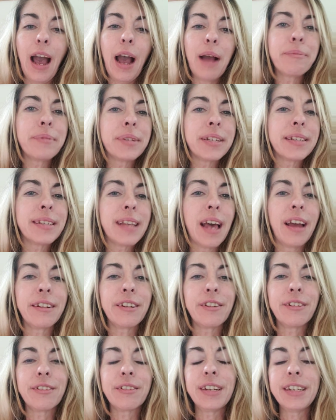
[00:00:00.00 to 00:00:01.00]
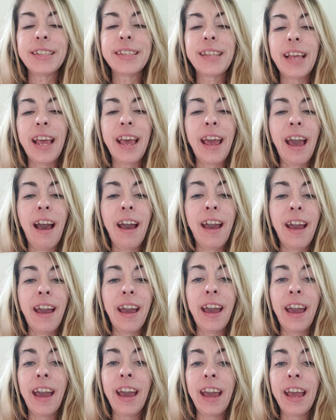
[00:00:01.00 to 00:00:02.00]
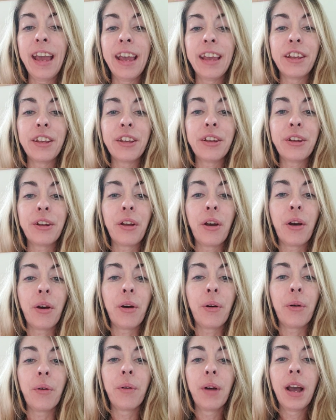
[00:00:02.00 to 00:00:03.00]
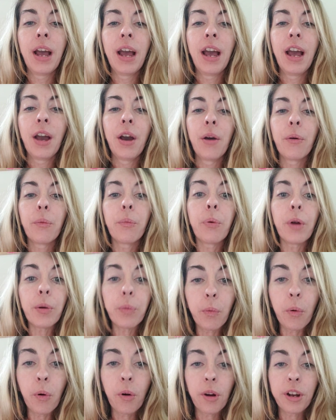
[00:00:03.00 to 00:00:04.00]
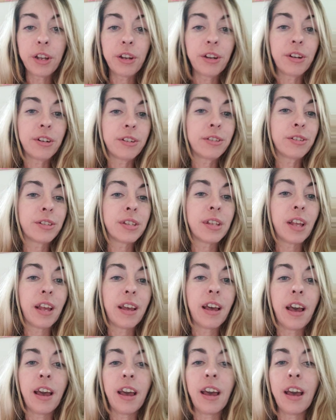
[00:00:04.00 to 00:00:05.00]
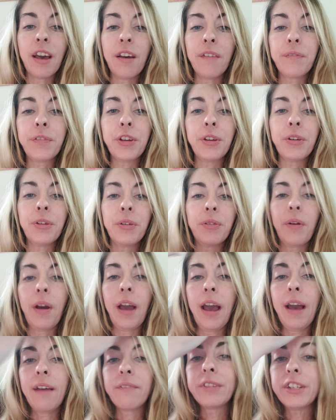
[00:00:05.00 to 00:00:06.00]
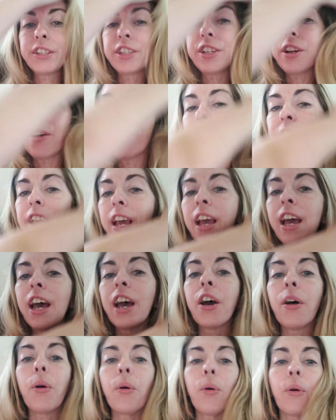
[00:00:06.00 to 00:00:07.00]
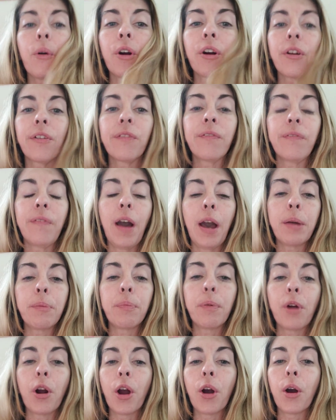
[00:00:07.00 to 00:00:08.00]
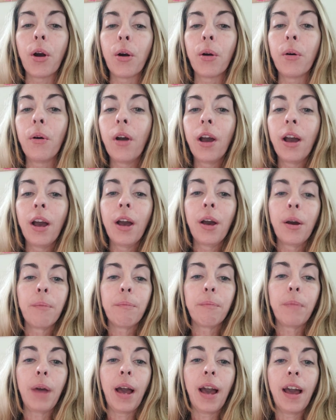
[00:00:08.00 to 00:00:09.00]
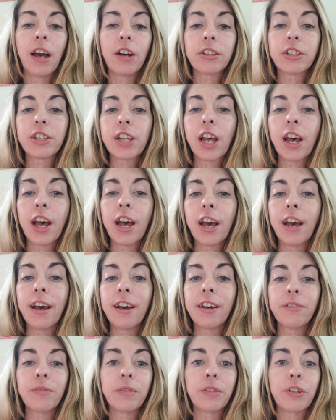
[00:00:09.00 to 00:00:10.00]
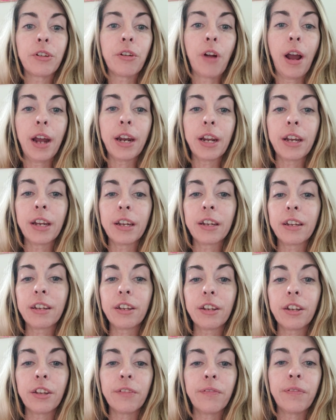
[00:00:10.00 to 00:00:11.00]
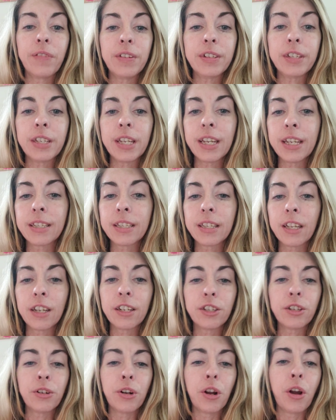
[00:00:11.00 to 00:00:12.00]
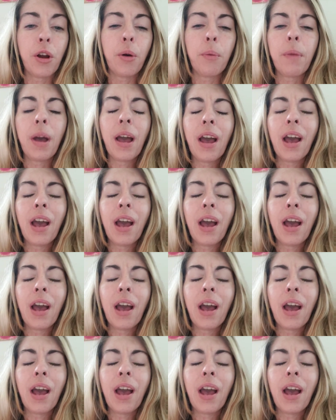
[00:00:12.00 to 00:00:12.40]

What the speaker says: just on here to say, hey, you know, we're warriors. If you have dystonia or fibromyalgia, chronic fatigue syndrome,